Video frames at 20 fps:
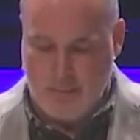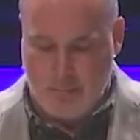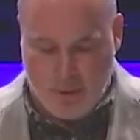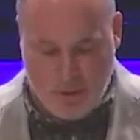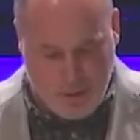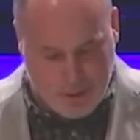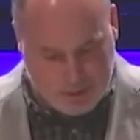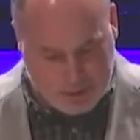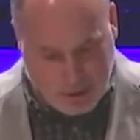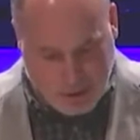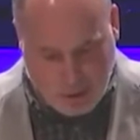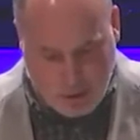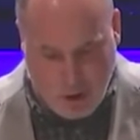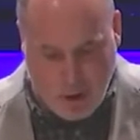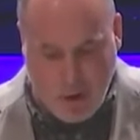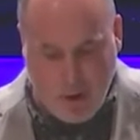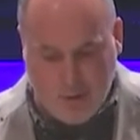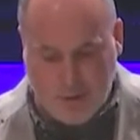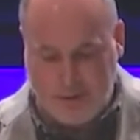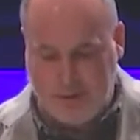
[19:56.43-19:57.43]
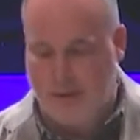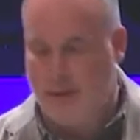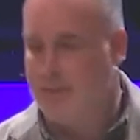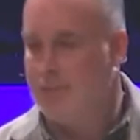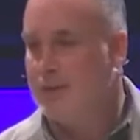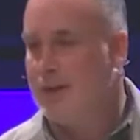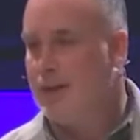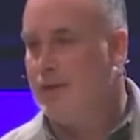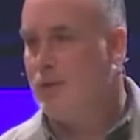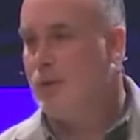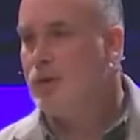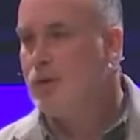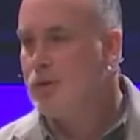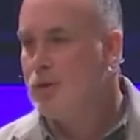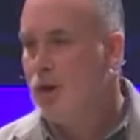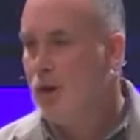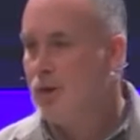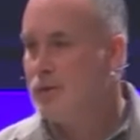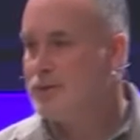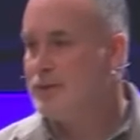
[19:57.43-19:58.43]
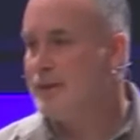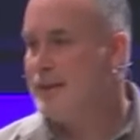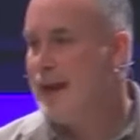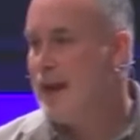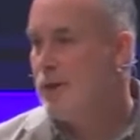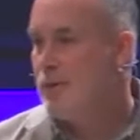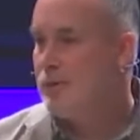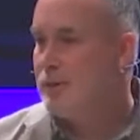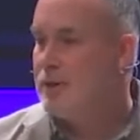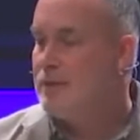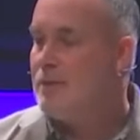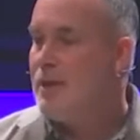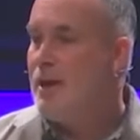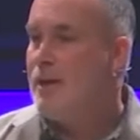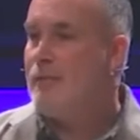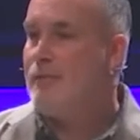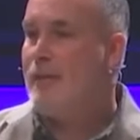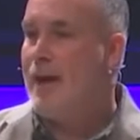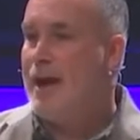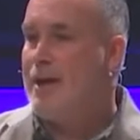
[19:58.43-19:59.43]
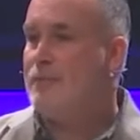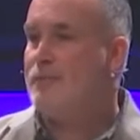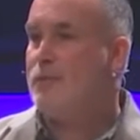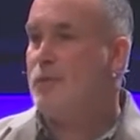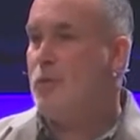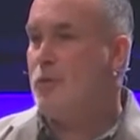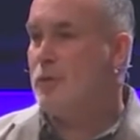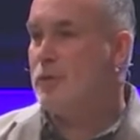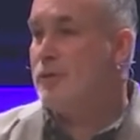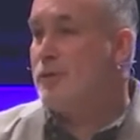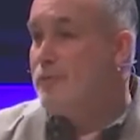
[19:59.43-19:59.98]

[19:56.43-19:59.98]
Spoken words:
Paul's calling them that they're called to not only fight for